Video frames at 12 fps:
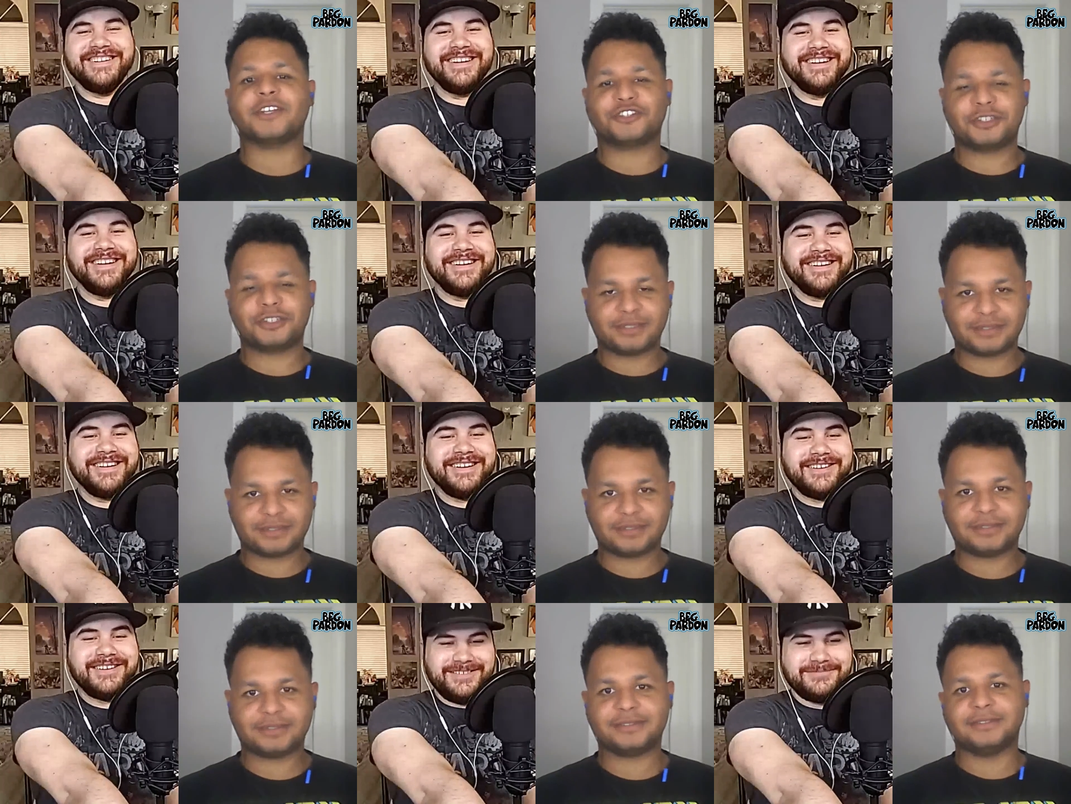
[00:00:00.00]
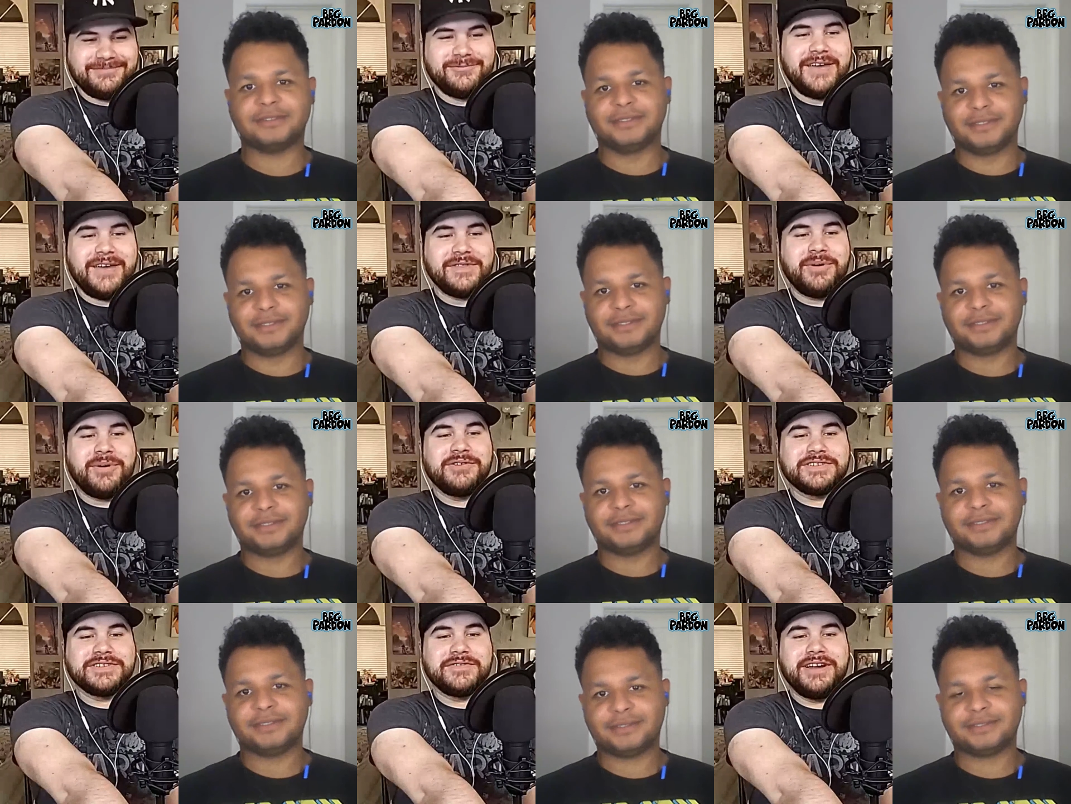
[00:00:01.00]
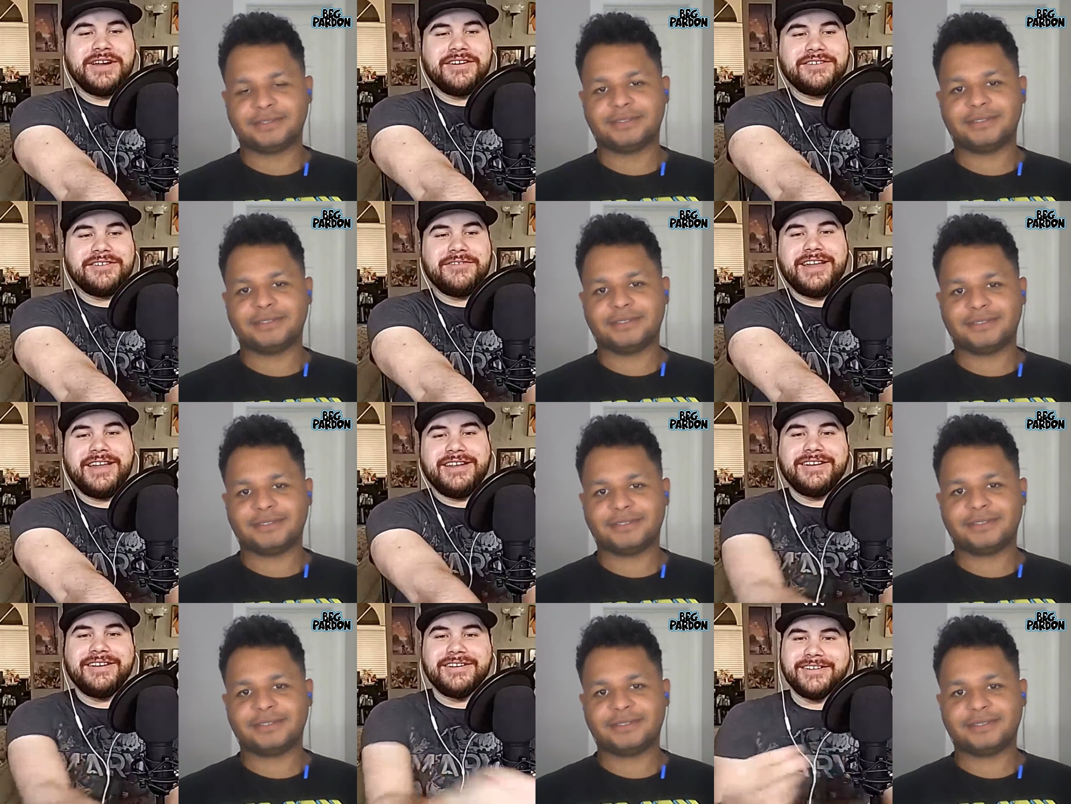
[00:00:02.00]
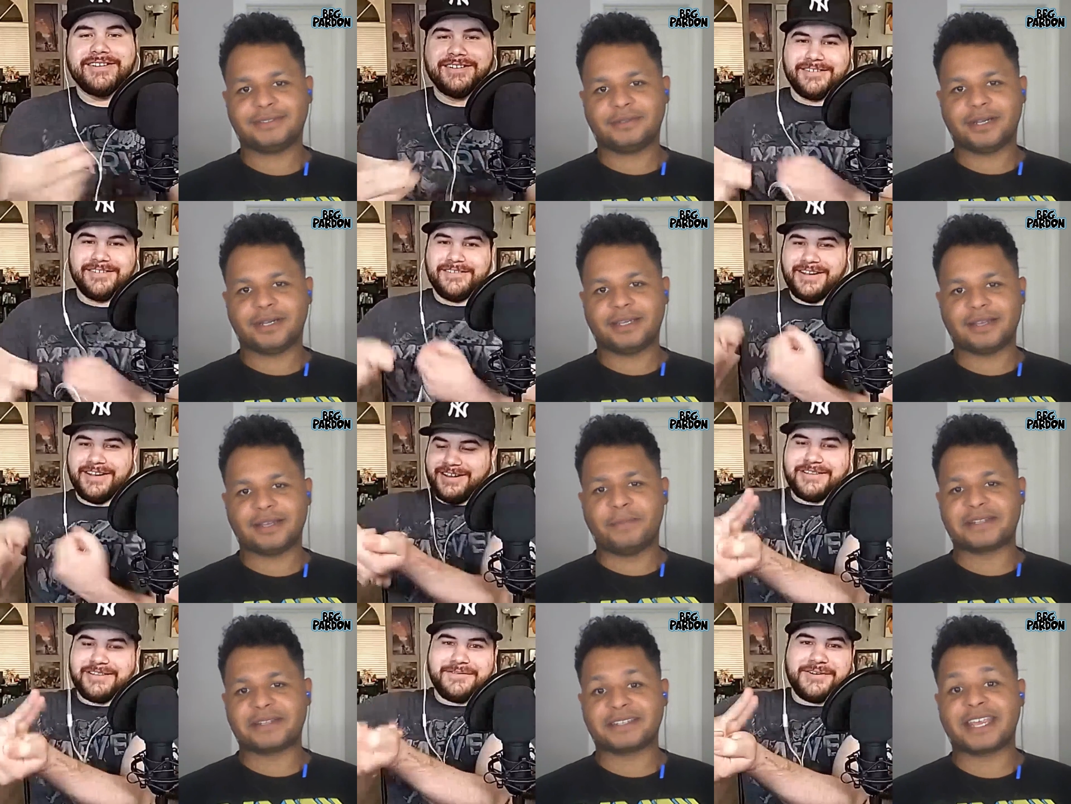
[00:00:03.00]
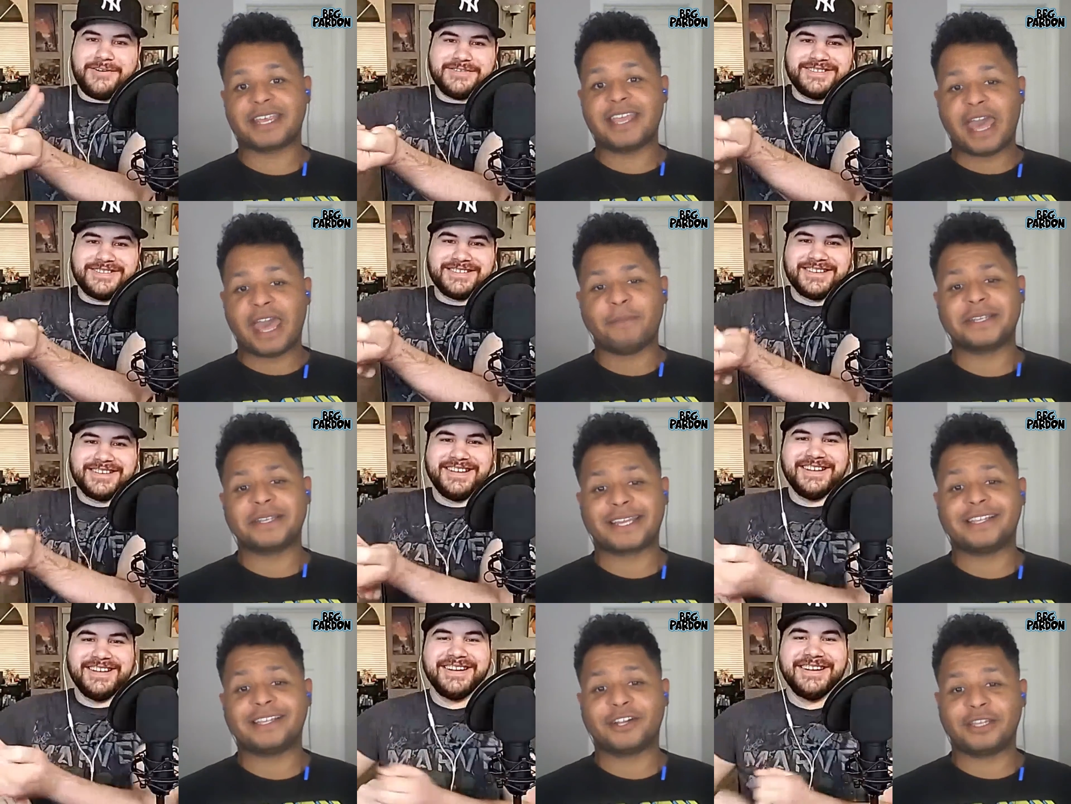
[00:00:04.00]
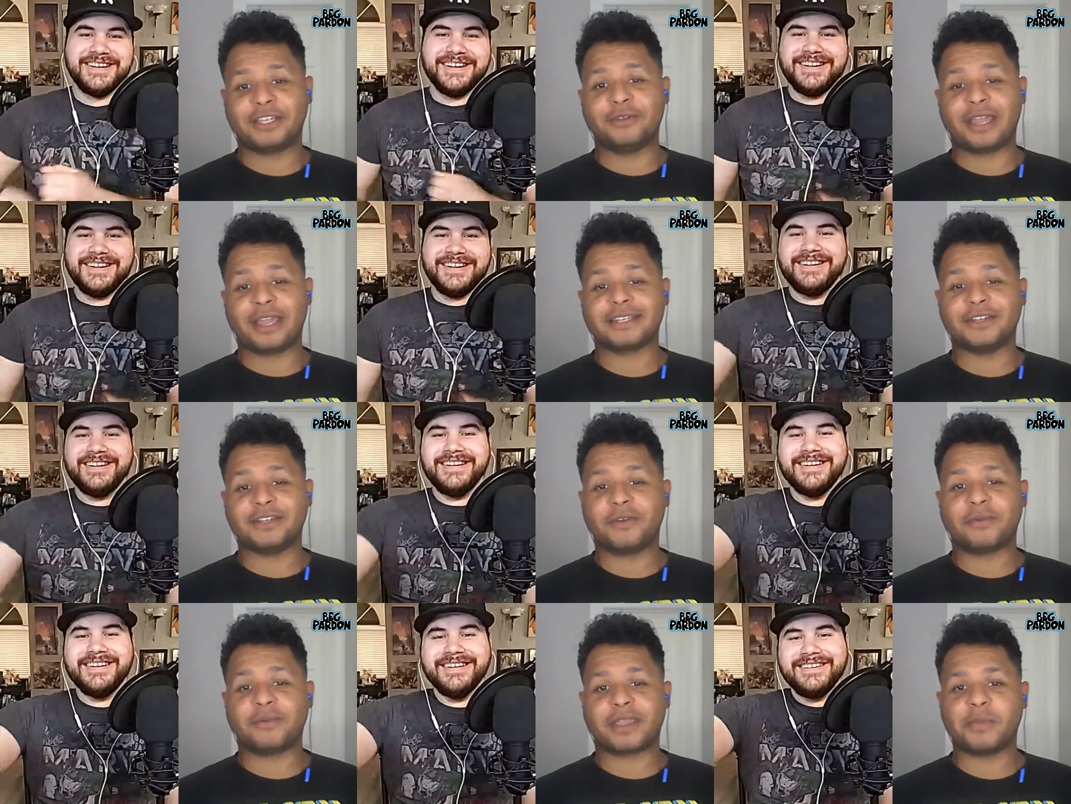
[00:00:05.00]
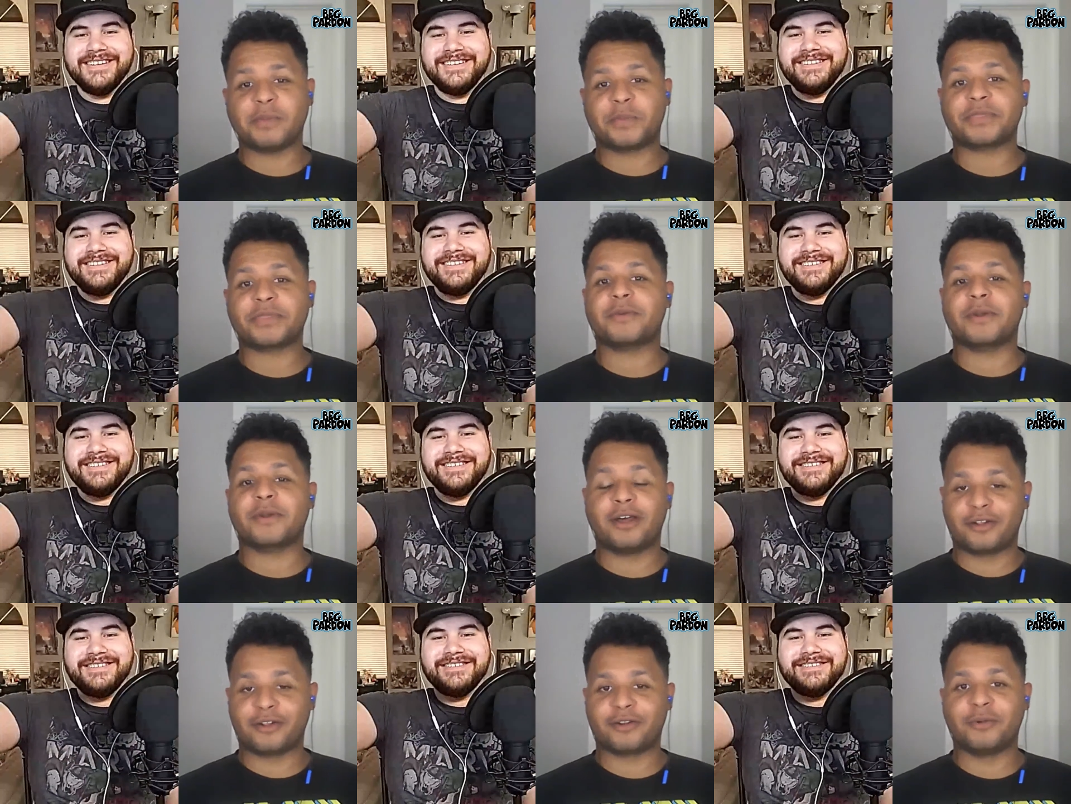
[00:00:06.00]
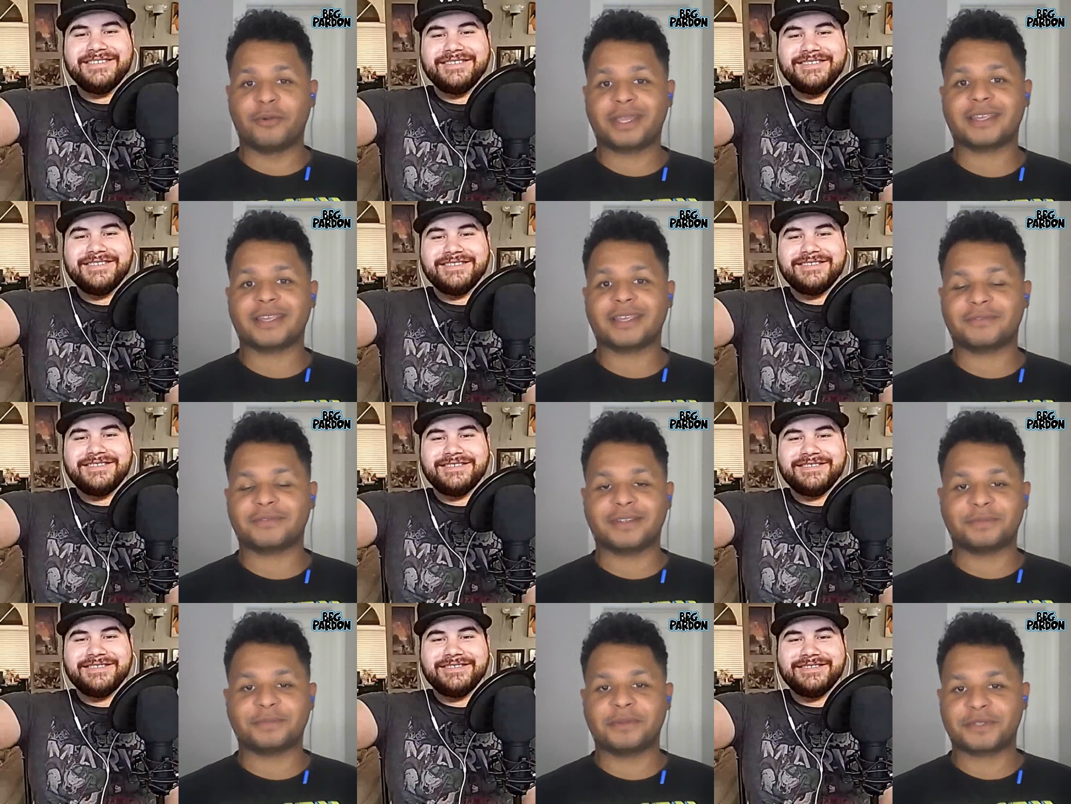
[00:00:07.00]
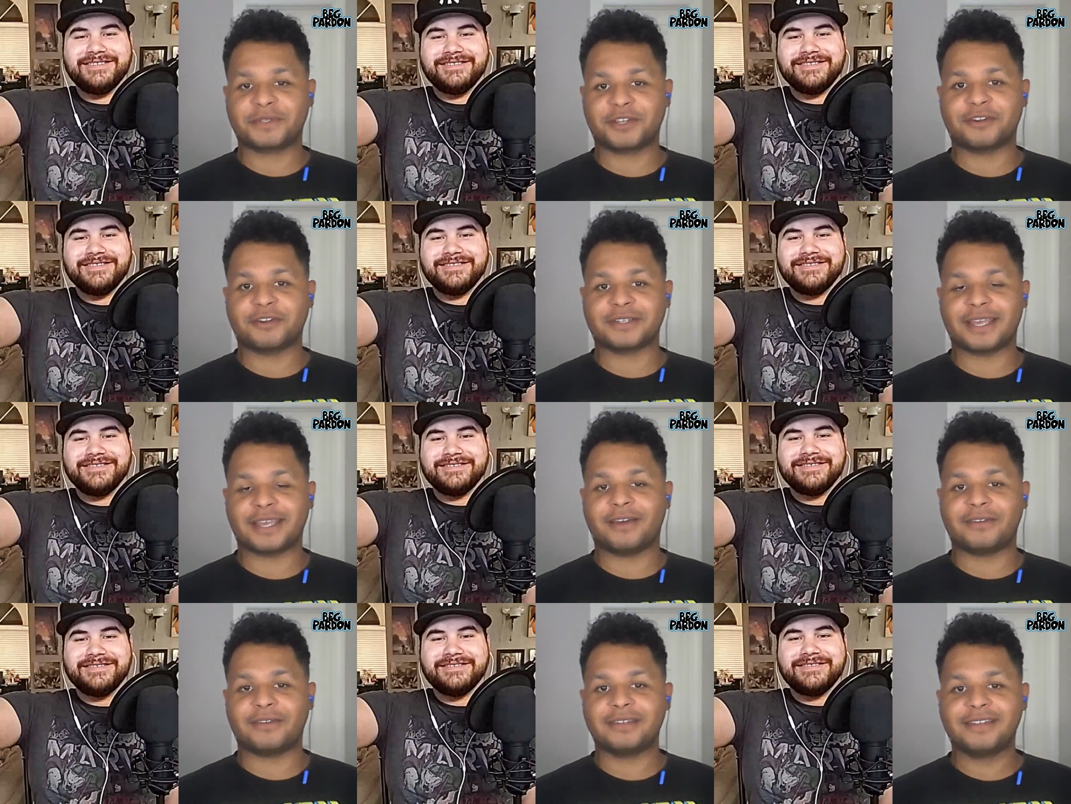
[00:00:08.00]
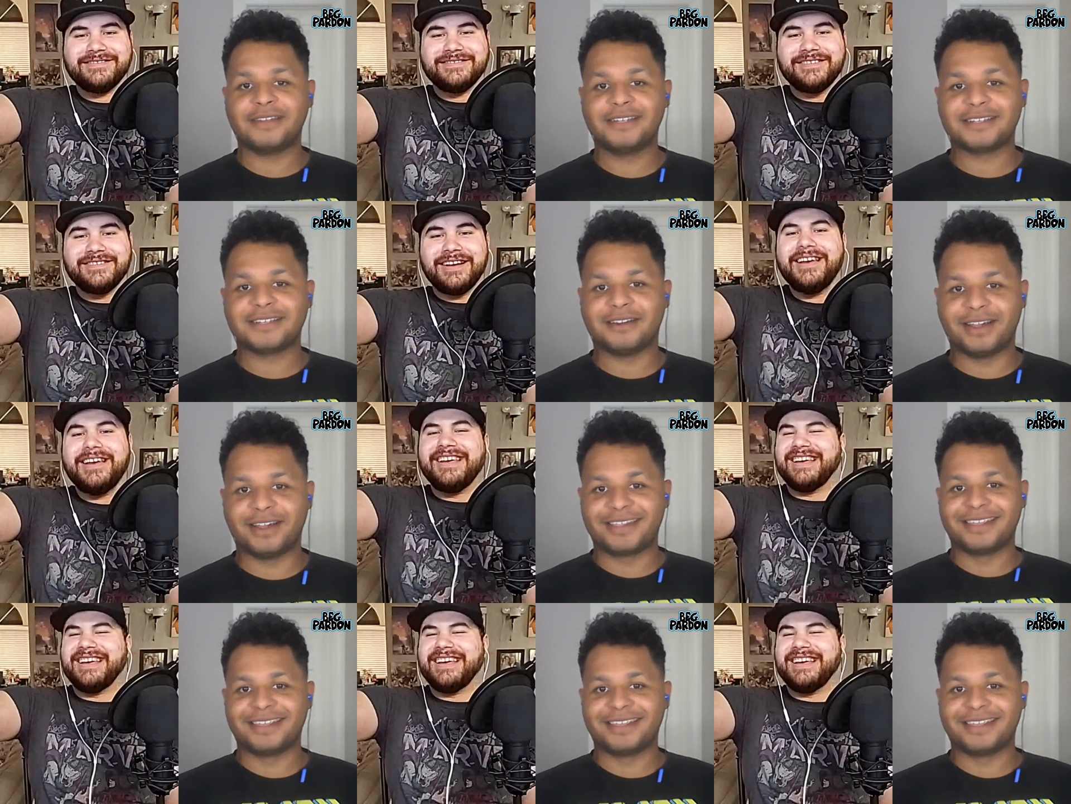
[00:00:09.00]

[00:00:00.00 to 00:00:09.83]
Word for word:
Speaker 1: Fresh. We have the pulse of America right here right, here. I'm about folks. to say.
Speaker 2: I'm about to say. Clearly, you guys know that we come up with them on our own because they're obscure as hell. So